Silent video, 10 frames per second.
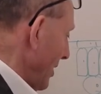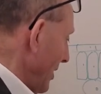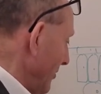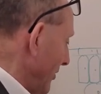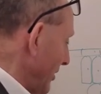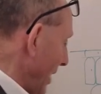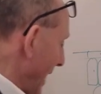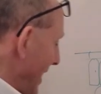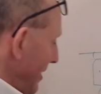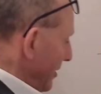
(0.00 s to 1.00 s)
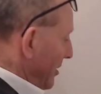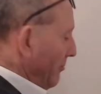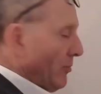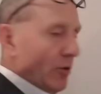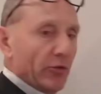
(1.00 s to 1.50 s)
is that air
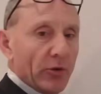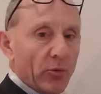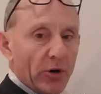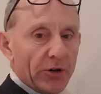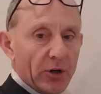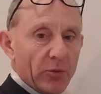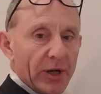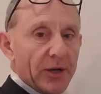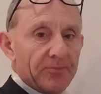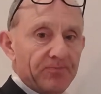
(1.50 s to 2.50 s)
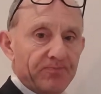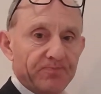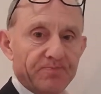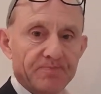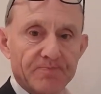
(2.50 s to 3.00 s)
moves the water away.
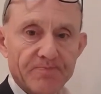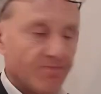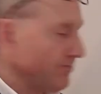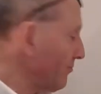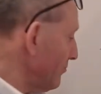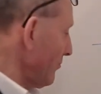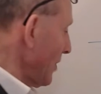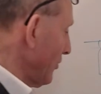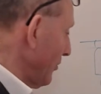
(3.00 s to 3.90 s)
So